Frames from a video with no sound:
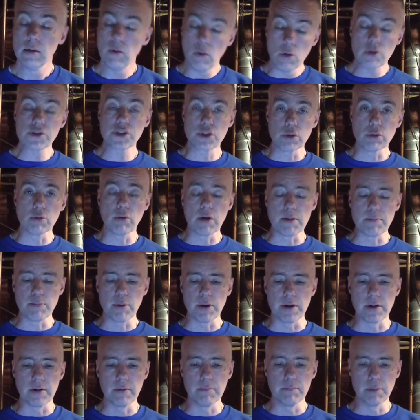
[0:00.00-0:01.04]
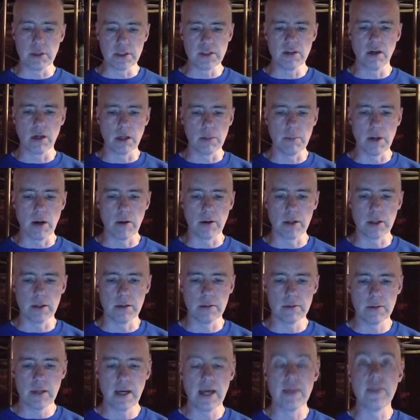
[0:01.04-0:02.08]
Also Great Britain, but young
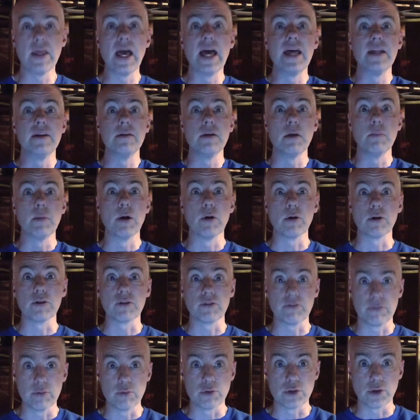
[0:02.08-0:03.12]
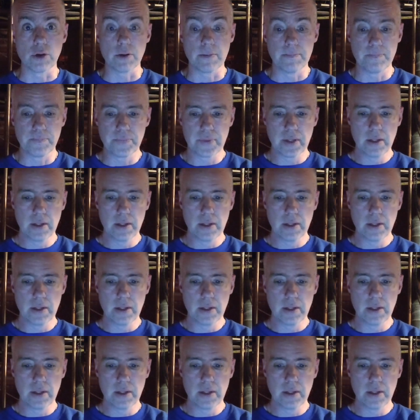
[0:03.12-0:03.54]
America, and America's future.